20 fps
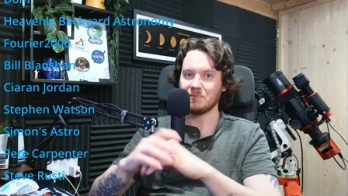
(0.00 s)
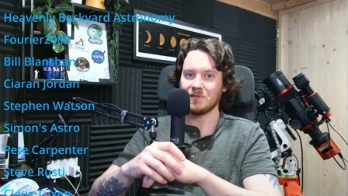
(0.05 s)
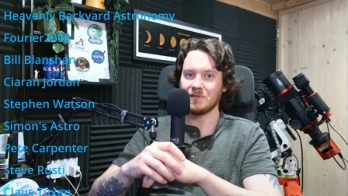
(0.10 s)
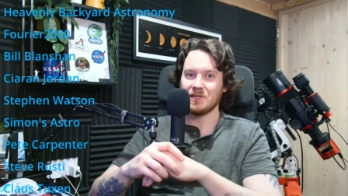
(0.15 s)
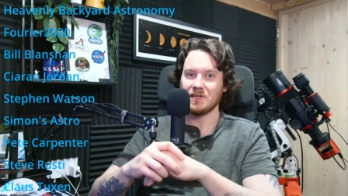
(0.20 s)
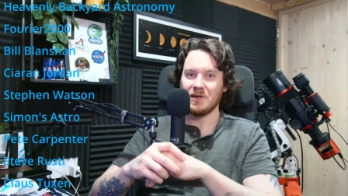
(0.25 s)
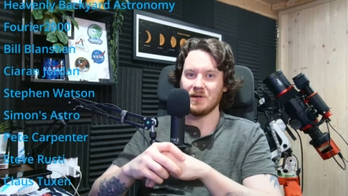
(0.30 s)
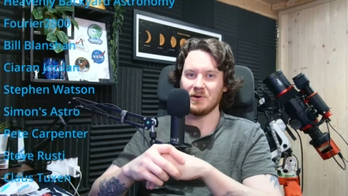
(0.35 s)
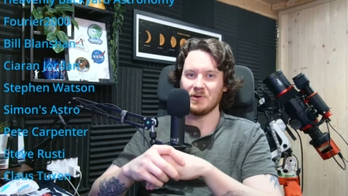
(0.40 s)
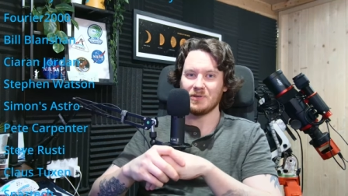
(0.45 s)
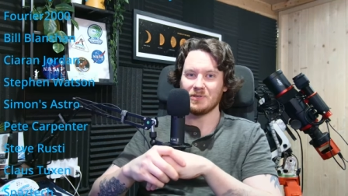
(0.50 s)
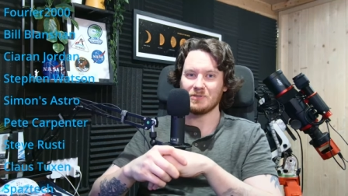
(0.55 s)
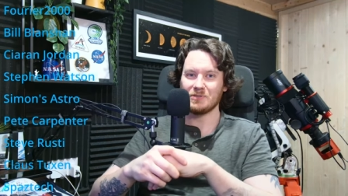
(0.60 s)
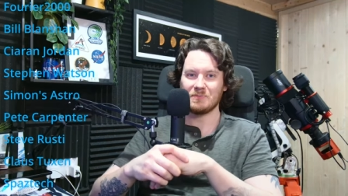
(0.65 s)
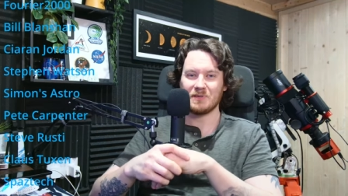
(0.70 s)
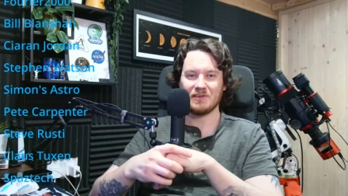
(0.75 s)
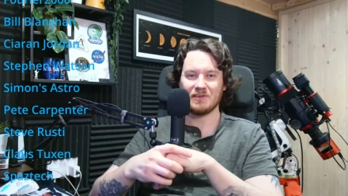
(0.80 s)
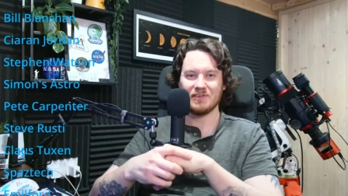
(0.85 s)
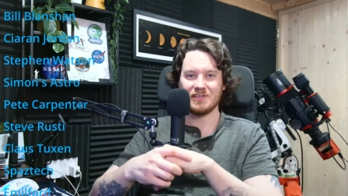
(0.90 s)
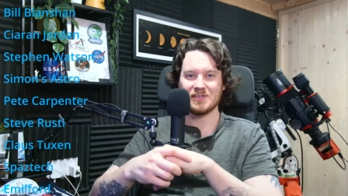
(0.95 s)
you know, you should
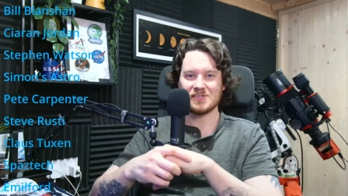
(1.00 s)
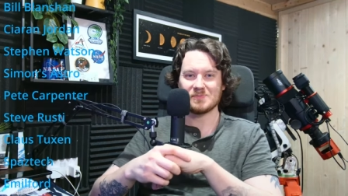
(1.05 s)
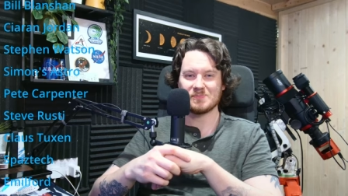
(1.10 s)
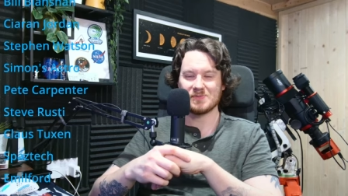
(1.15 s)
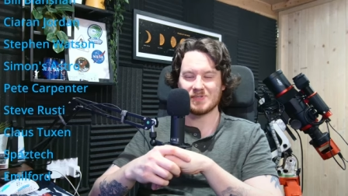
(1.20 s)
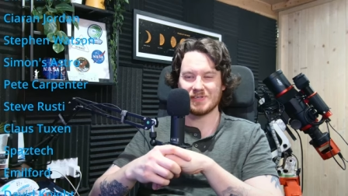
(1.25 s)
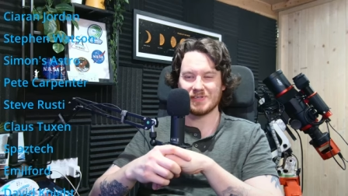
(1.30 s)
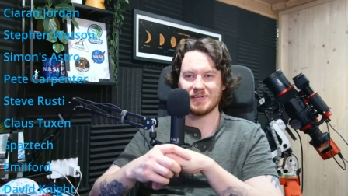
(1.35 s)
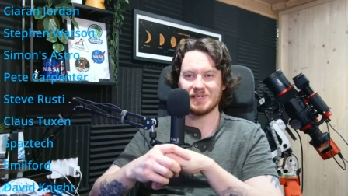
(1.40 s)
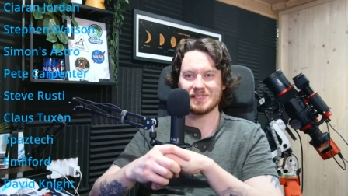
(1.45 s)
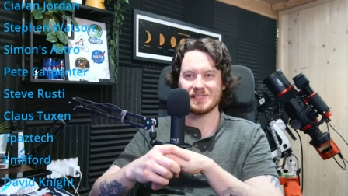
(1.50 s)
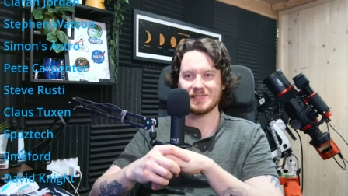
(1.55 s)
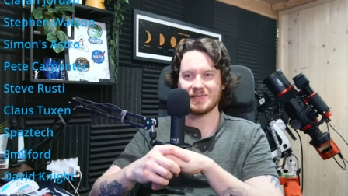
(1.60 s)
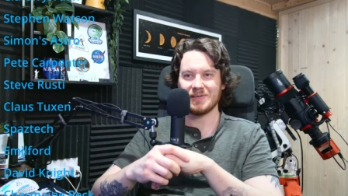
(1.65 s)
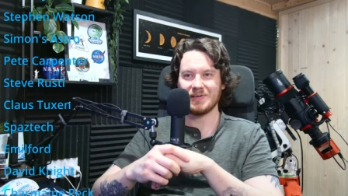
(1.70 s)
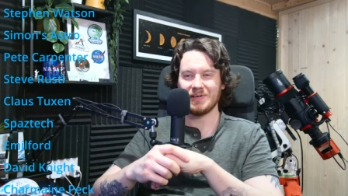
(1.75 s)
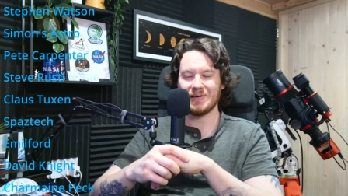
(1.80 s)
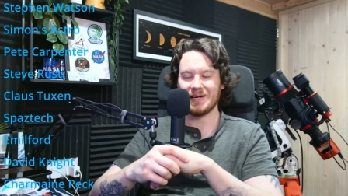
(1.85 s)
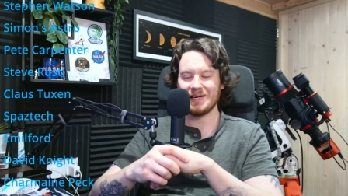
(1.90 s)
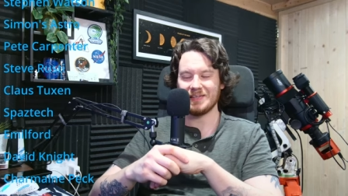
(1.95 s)
be giving it some serious
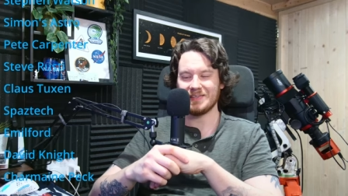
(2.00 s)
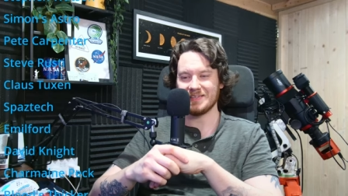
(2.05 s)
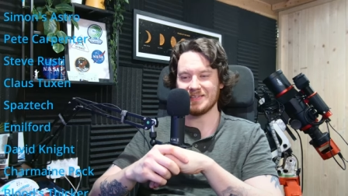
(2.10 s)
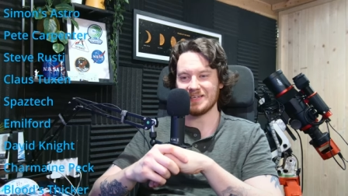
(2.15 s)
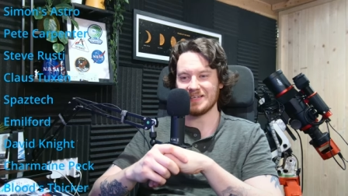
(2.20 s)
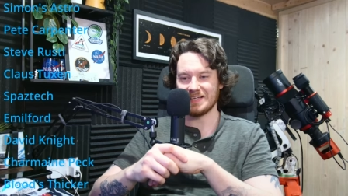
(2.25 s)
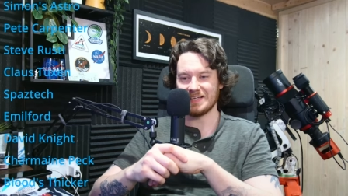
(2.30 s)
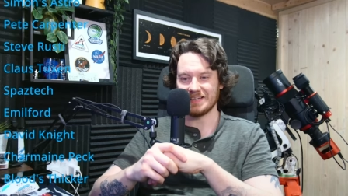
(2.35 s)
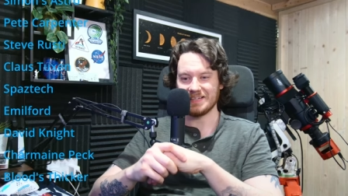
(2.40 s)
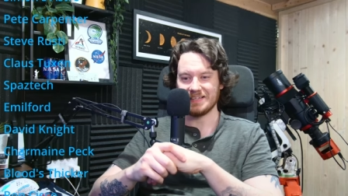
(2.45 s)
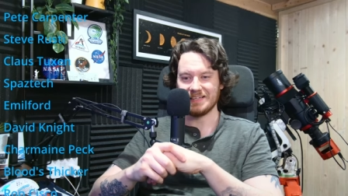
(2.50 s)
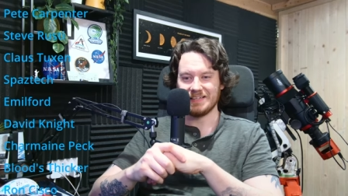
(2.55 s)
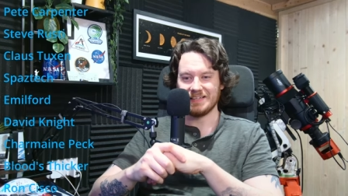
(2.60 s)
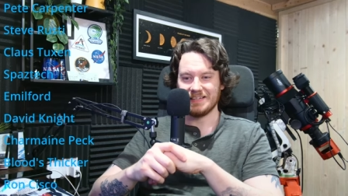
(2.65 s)
thought, I think.